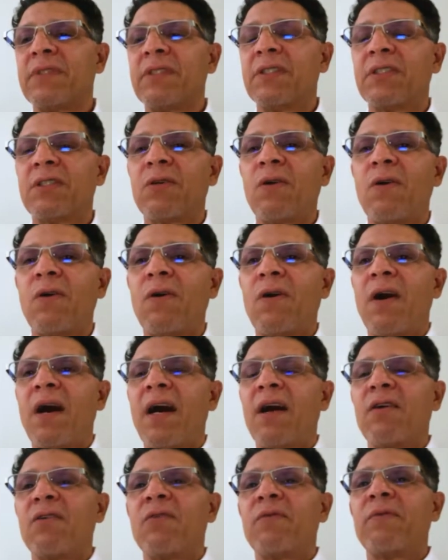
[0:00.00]
So
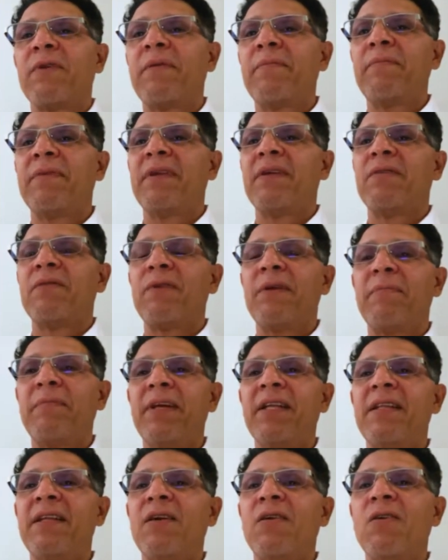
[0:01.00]
I'm going to
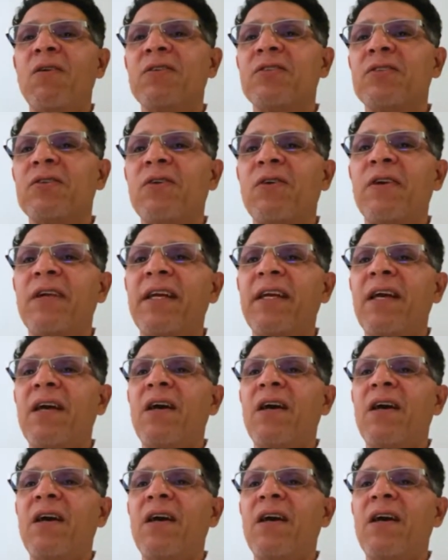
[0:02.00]
repeat the whole story.